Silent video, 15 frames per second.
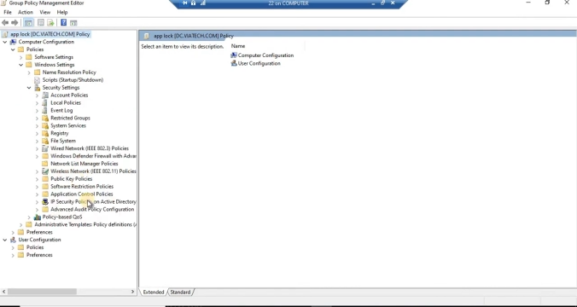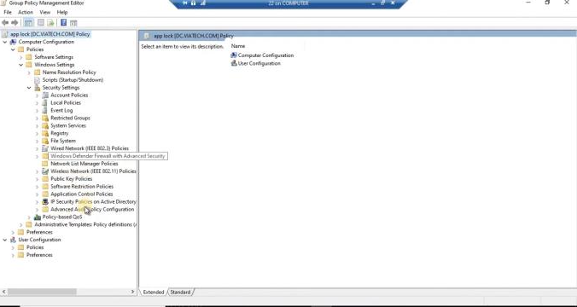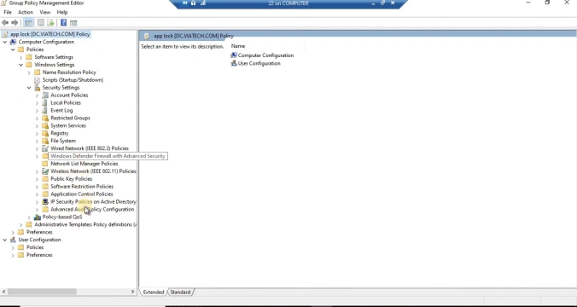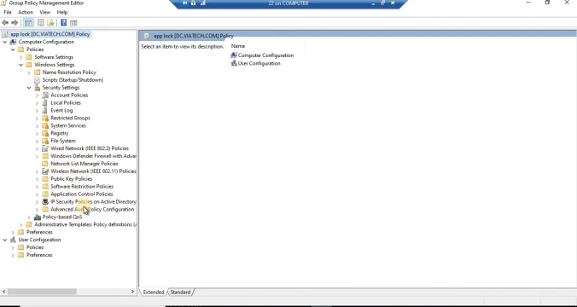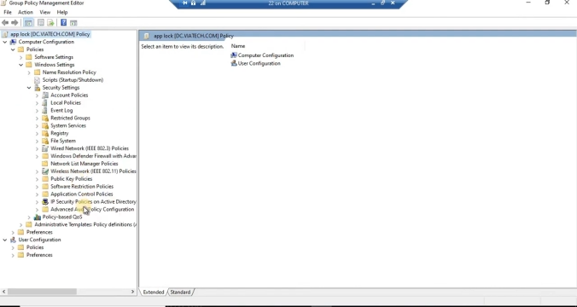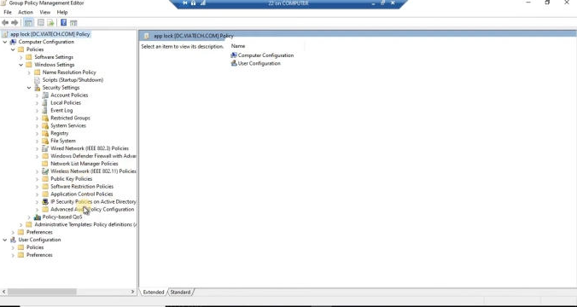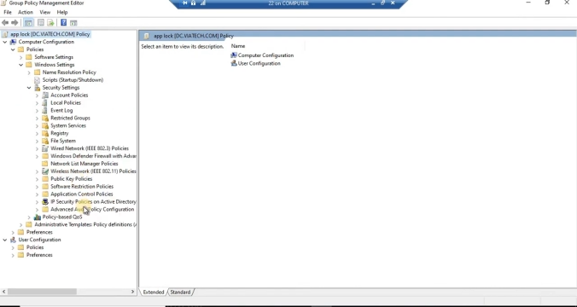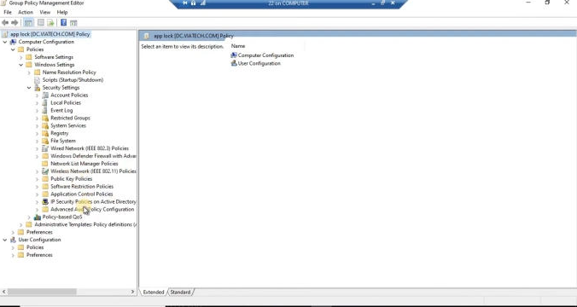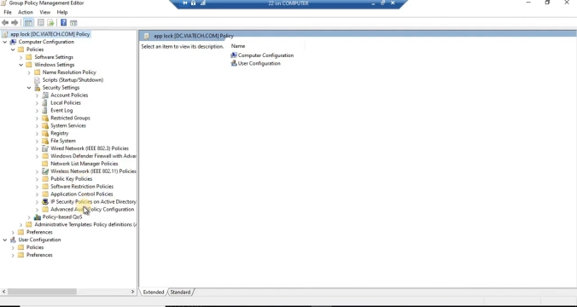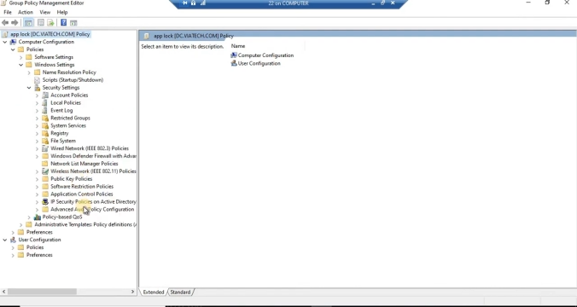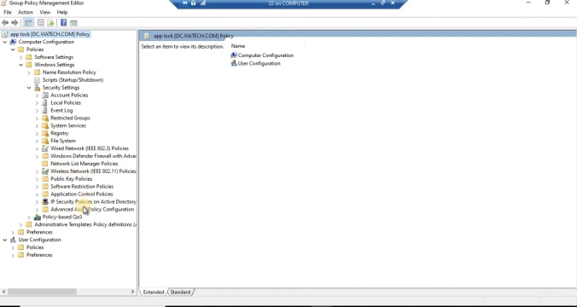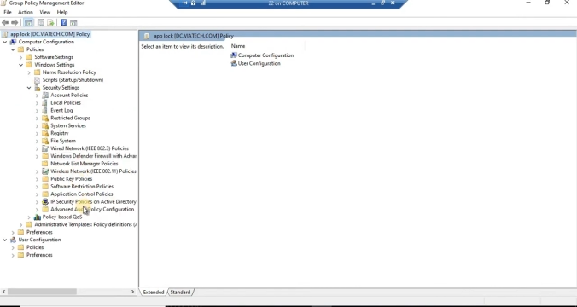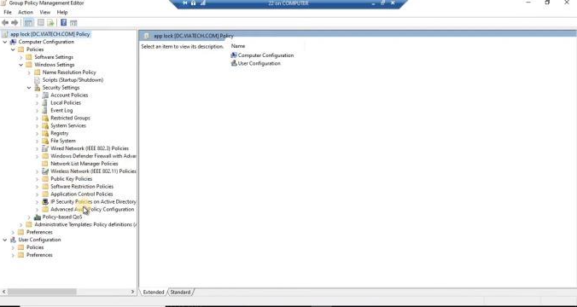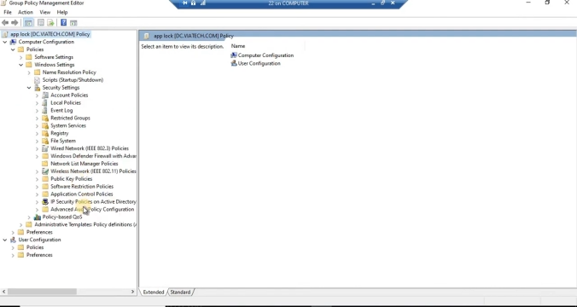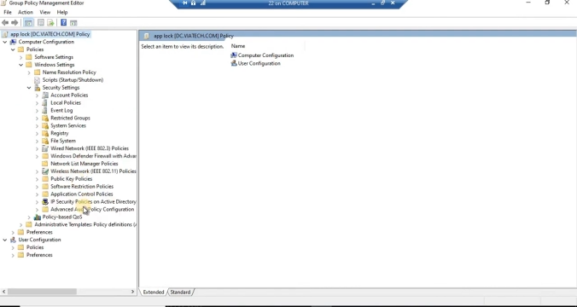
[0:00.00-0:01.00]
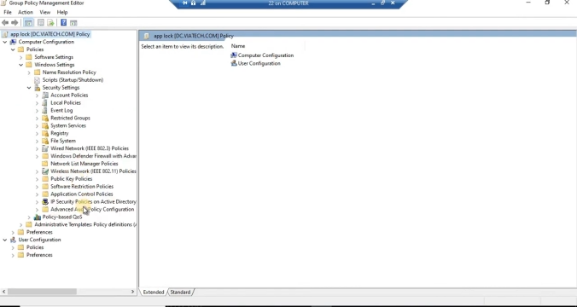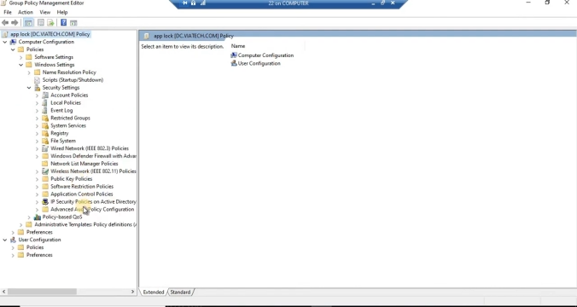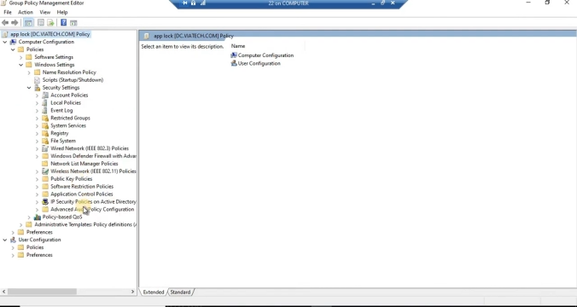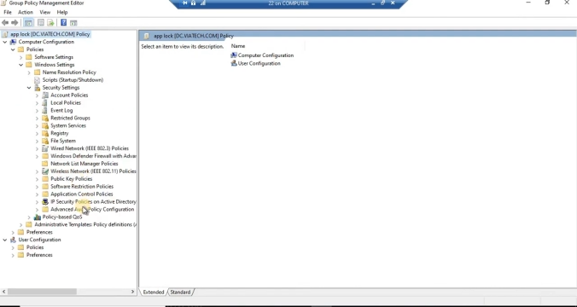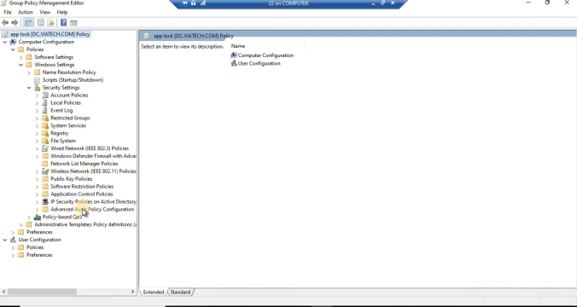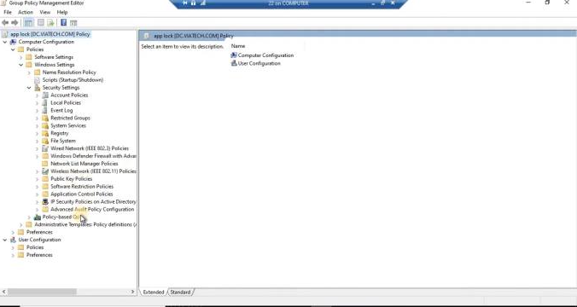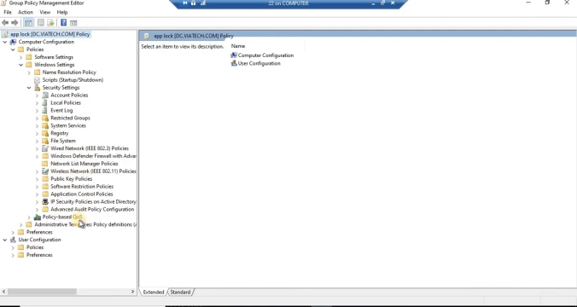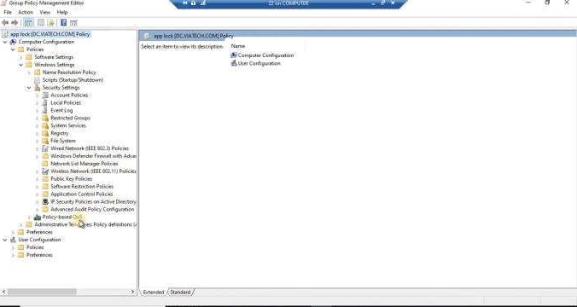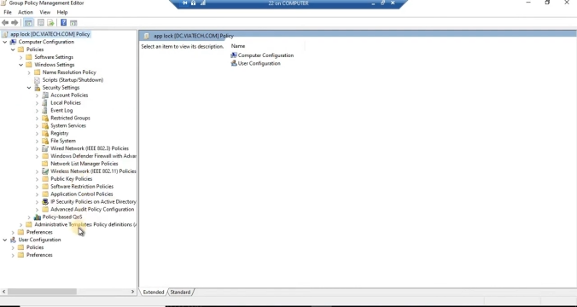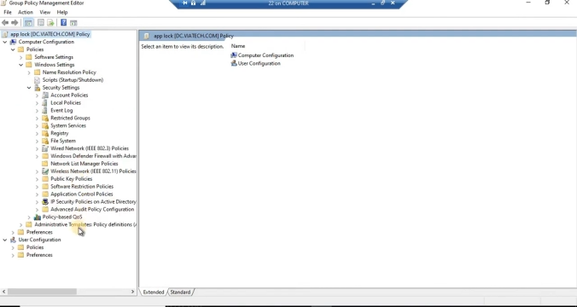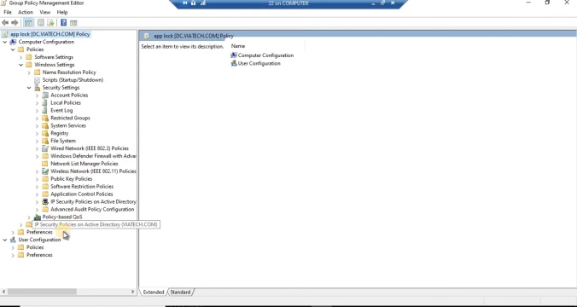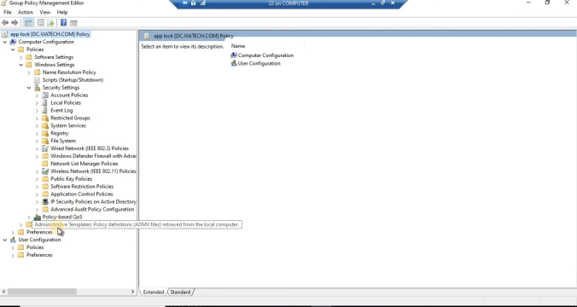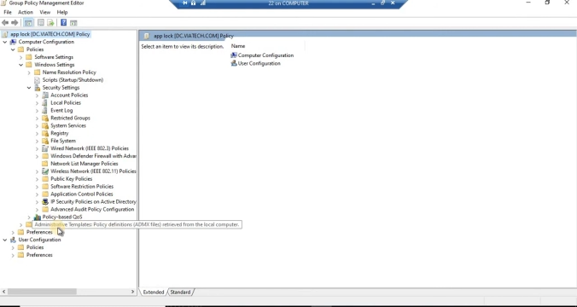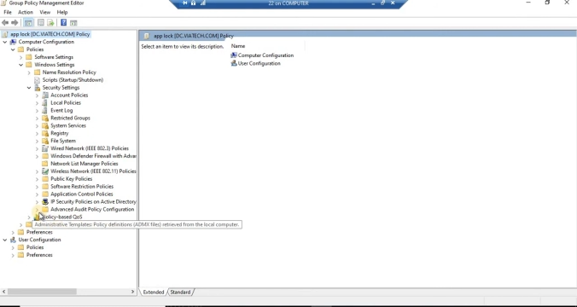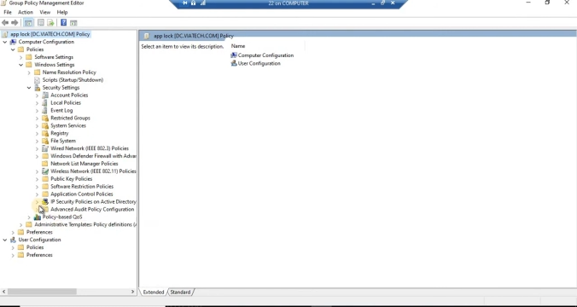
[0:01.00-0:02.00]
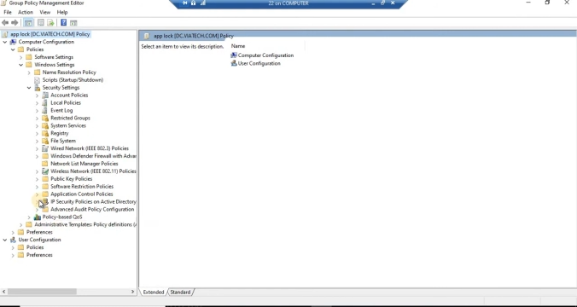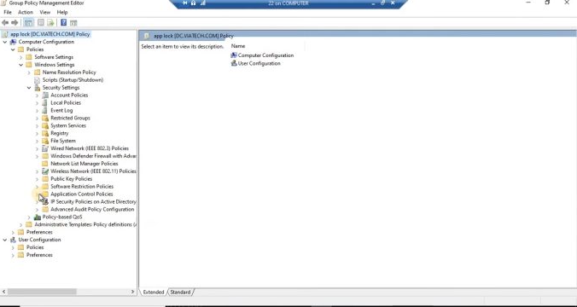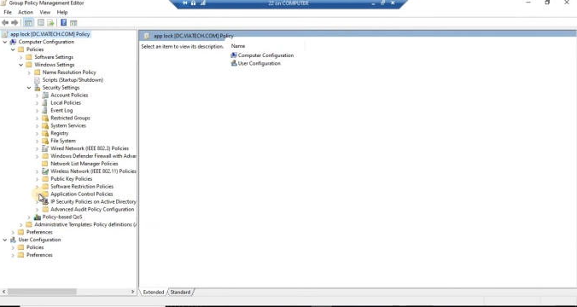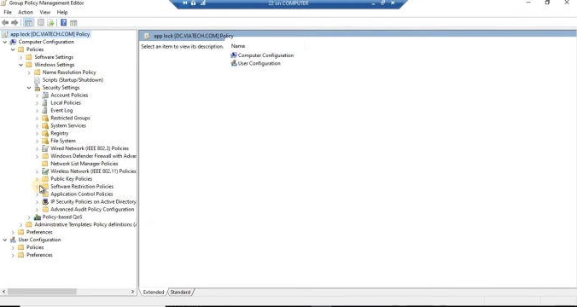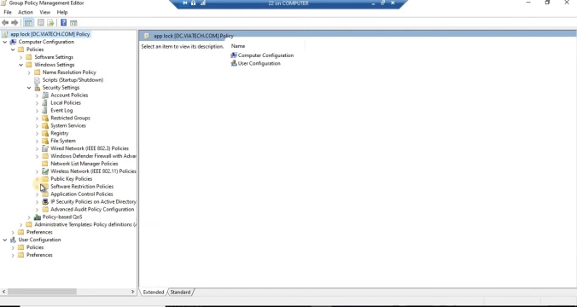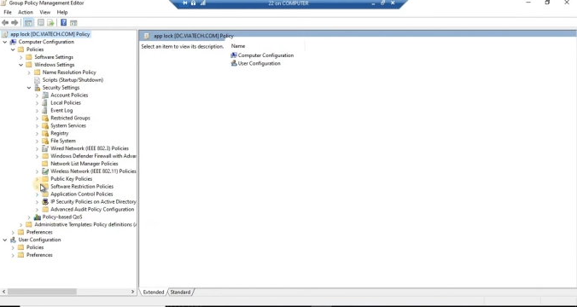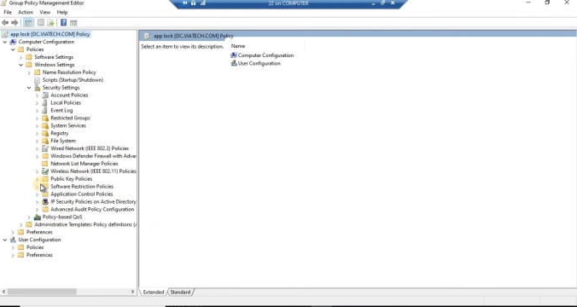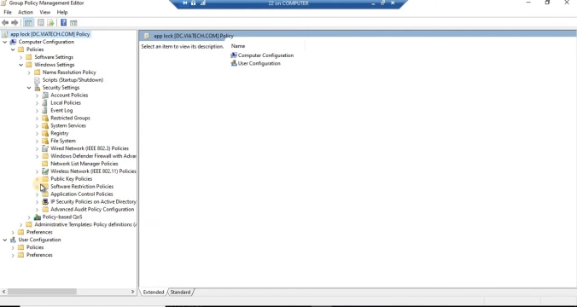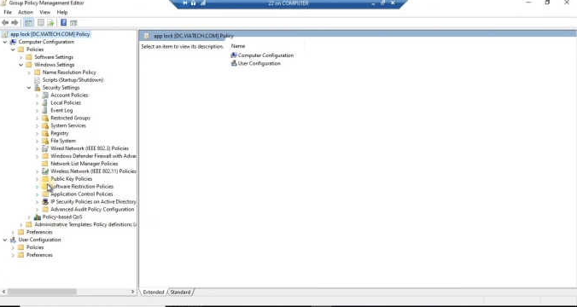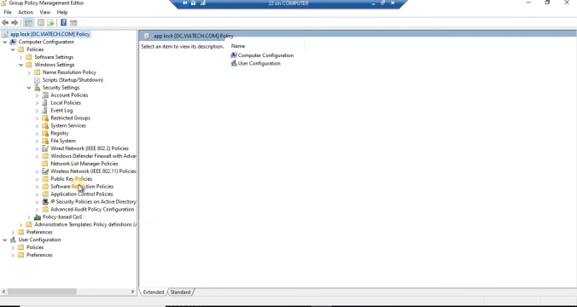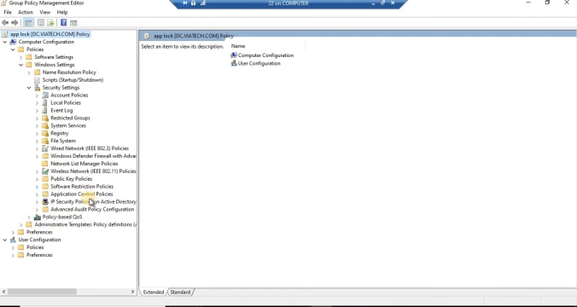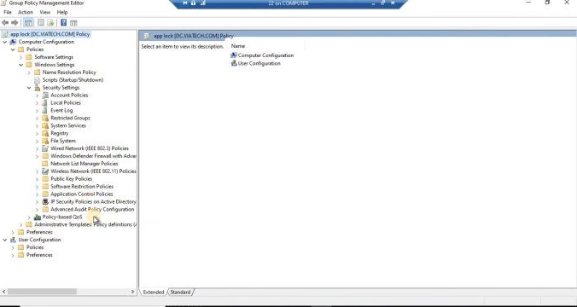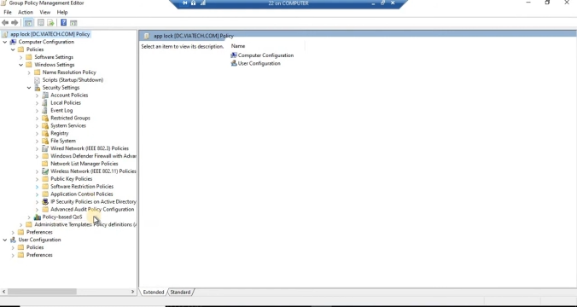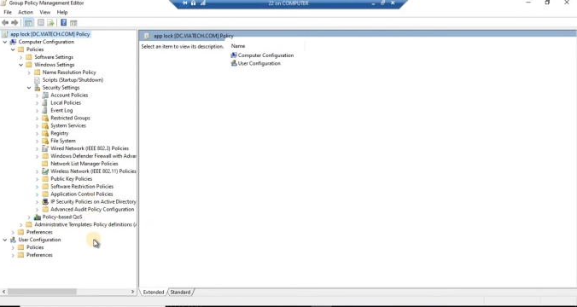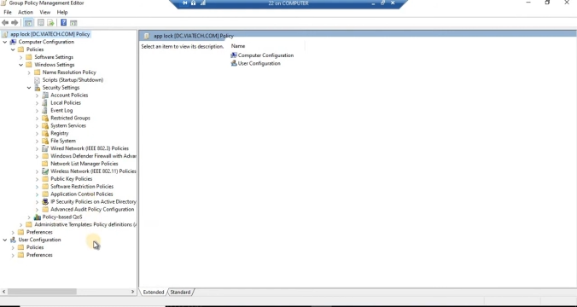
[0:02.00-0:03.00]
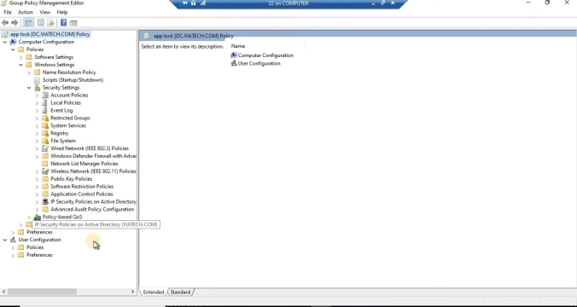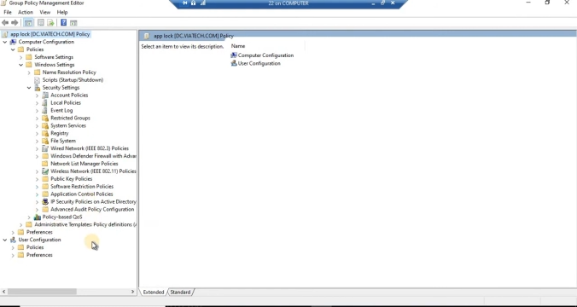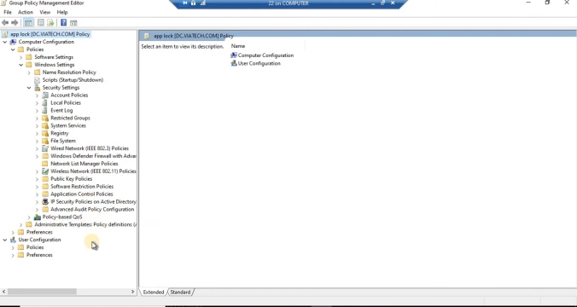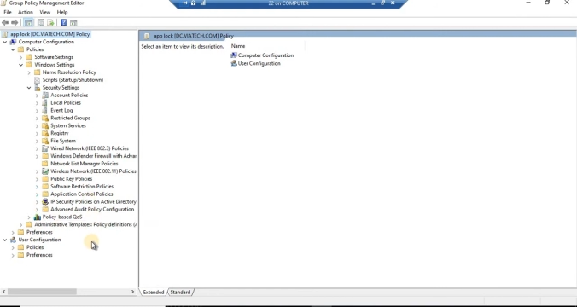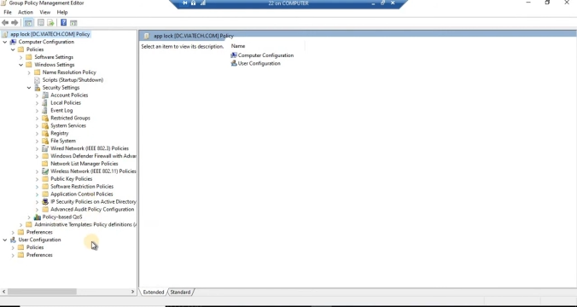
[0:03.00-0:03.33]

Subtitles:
No face is visible, so there are no lips to read.